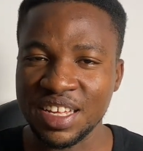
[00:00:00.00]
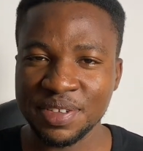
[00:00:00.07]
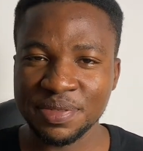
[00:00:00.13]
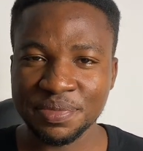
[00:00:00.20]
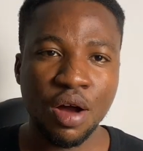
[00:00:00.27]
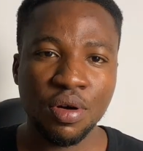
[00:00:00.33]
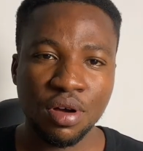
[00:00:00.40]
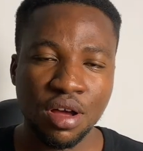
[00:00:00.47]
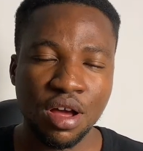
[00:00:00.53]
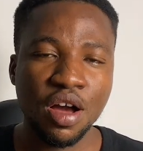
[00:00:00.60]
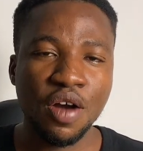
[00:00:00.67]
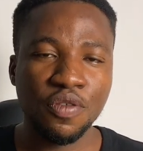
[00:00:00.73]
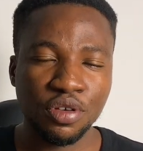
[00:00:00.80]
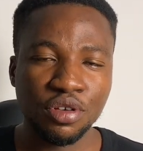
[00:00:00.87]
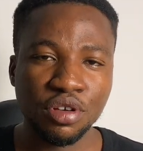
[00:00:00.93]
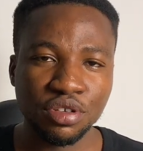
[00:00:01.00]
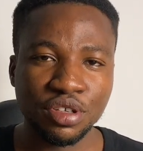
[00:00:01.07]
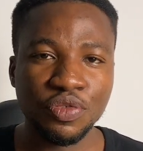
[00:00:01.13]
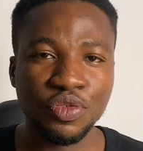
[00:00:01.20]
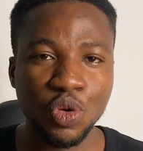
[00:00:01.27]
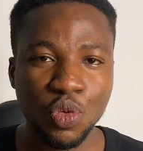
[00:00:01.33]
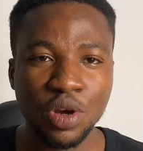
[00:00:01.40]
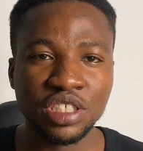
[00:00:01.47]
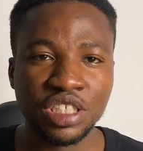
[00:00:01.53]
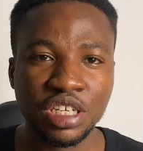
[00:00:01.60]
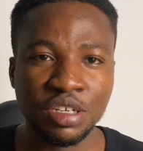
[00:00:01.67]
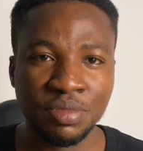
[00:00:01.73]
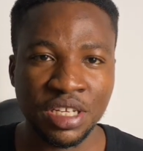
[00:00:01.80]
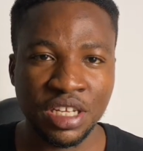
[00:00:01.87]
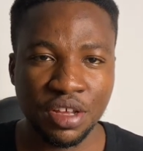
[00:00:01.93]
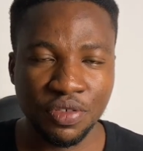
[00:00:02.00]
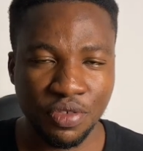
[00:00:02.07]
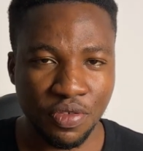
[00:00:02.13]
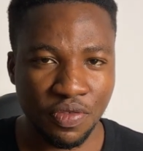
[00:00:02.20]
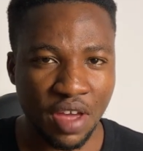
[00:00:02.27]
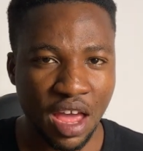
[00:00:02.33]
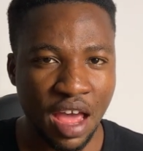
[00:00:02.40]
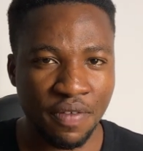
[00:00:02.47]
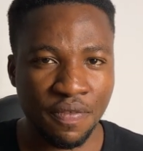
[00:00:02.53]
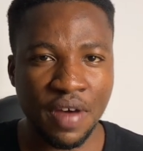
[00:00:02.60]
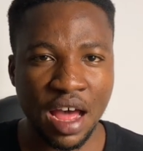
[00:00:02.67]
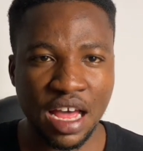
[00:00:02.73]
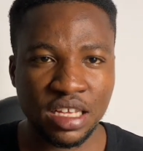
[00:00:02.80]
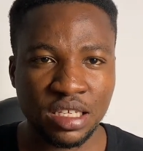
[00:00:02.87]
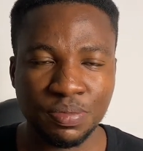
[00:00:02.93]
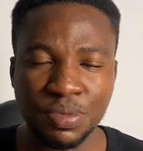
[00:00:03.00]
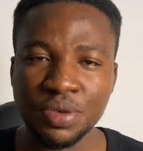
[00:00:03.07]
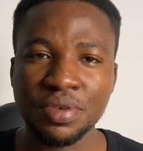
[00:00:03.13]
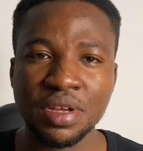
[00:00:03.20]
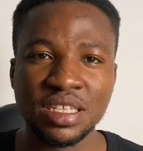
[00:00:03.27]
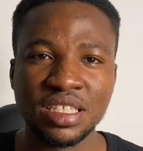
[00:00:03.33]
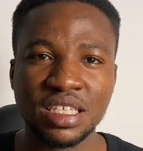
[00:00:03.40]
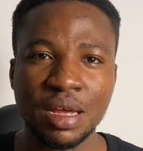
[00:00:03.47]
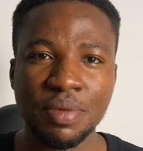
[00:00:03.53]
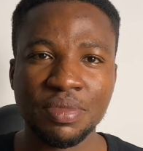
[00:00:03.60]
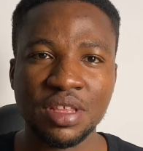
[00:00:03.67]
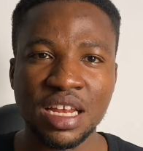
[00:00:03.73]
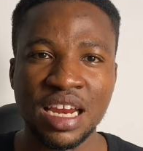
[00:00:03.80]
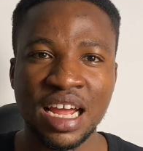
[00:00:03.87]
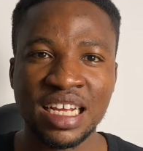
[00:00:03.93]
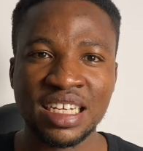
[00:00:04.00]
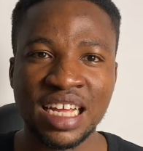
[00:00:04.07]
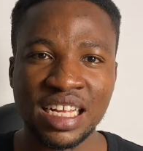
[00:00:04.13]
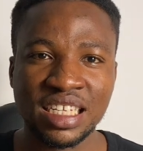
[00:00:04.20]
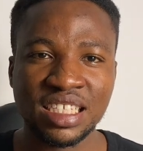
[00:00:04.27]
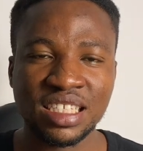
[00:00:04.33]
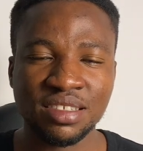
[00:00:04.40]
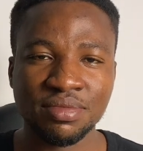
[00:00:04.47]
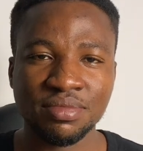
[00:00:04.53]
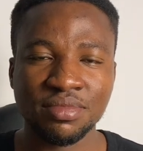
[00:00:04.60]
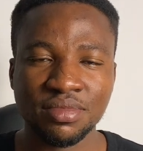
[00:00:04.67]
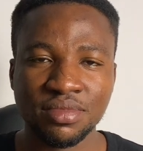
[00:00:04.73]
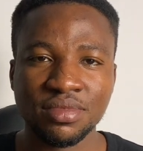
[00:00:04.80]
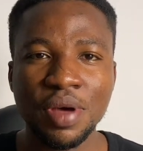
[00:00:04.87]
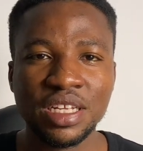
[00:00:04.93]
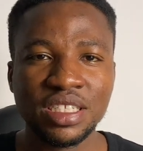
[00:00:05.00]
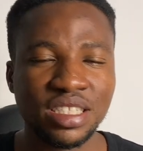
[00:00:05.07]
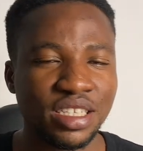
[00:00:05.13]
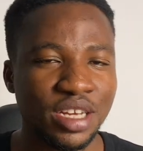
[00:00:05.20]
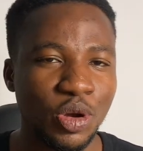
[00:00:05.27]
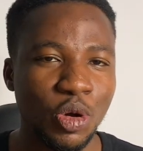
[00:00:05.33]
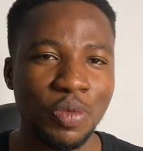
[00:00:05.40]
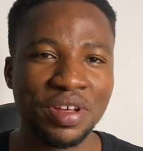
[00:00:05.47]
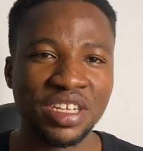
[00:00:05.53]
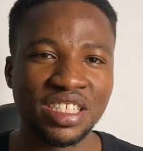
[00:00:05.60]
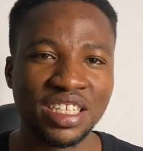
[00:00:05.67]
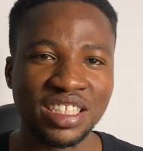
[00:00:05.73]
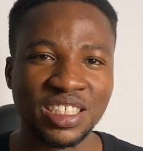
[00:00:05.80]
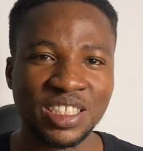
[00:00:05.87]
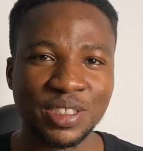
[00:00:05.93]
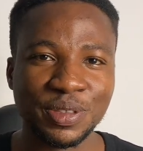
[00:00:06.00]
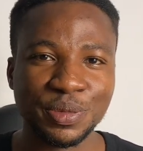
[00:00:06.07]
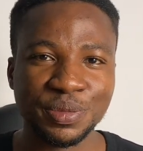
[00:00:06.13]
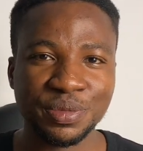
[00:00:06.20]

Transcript: Now, for those of you watching me, if you've ever experienced something like that, comment in the comment section.